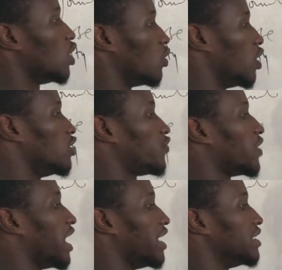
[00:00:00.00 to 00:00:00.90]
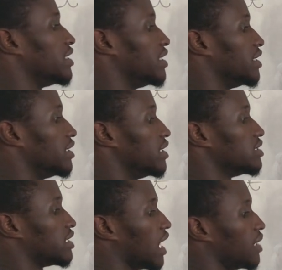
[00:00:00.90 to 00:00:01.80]
We want to find
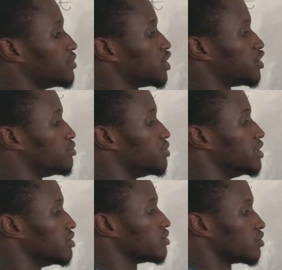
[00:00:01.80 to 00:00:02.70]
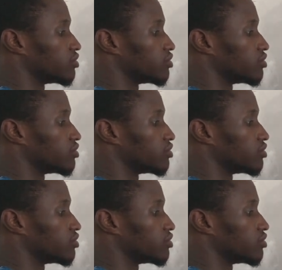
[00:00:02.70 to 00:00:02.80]
A times B.